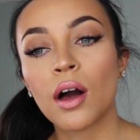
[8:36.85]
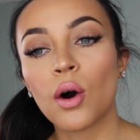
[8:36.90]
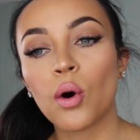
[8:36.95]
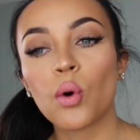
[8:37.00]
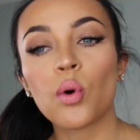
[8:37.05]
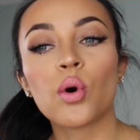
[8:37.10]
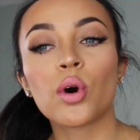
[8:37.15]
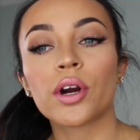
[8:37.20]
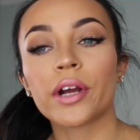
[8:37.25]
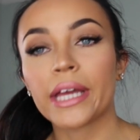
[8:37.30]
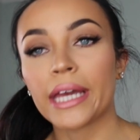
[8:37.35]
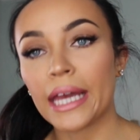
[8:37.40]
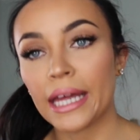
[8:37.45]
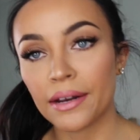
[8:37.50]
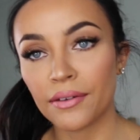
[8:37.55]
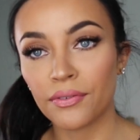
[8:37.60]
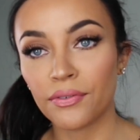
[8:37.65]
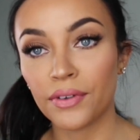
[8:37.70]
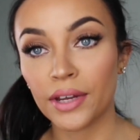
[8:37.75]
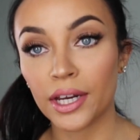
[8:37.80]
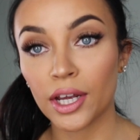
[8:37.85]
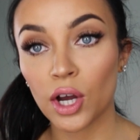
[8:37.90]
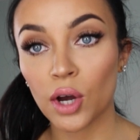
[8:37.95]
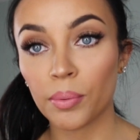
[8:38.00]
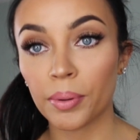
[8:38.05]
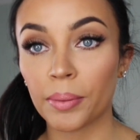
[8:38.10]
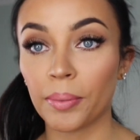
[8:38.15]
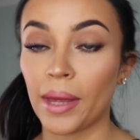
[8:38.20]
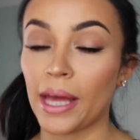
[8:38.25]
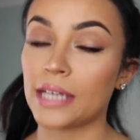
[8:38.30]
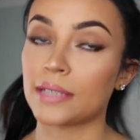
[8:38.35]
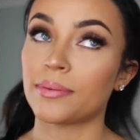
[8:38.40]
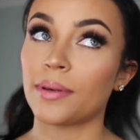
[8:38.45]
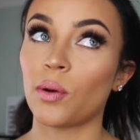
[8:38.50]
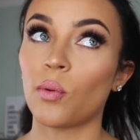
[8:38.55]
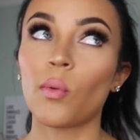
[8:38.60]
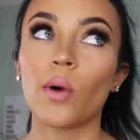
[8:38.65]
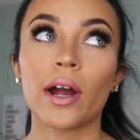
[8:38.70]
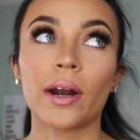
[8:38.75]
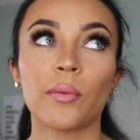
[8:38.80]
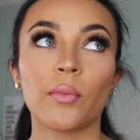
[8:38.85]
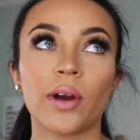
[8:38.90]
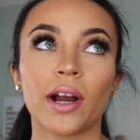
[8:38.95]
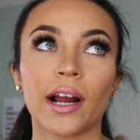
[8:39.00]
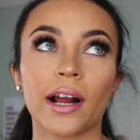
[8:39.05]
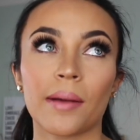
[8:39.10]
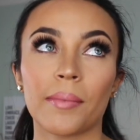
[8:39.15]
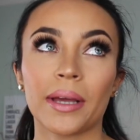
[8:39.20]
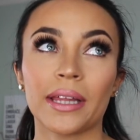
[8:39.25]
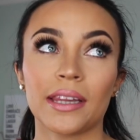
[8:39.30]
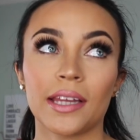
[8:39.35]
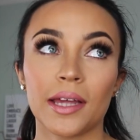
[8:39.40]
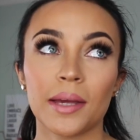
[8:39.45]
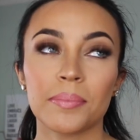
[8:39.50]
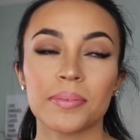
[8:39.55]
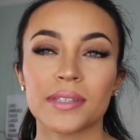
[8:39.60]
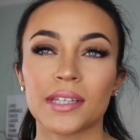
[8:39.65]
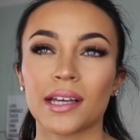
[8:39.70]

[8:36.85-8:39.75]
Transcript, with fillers: or like in a video, people ask me what I'm wearing on my lips.